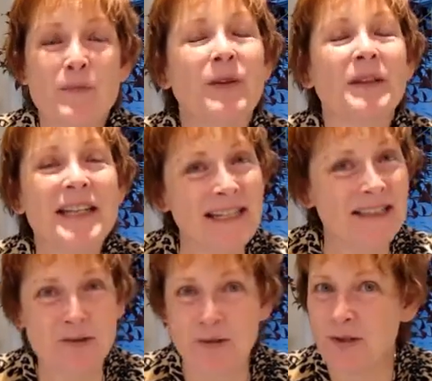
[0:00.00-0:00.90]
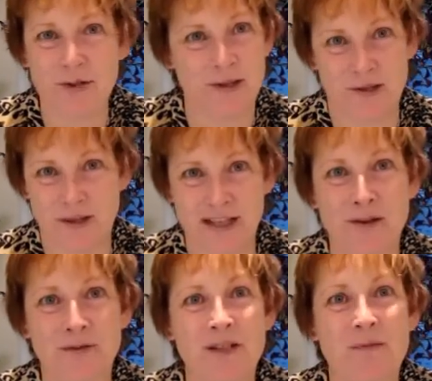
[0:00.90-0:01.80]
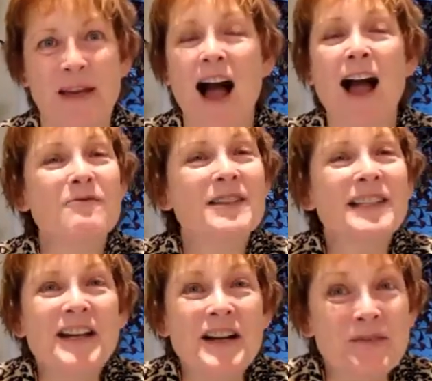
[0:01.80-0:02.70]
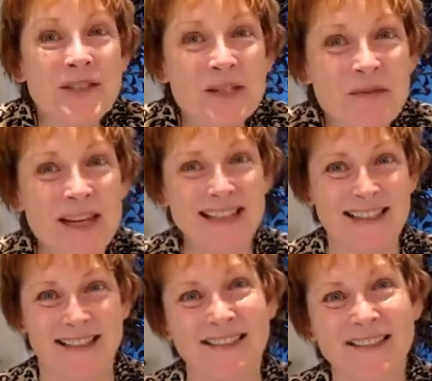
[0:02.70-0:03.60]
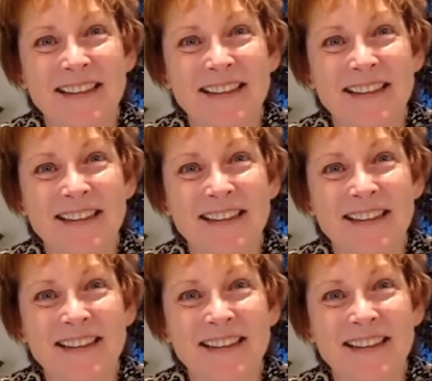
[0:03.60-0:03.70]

please introduce yourself to me. I would love to meet you.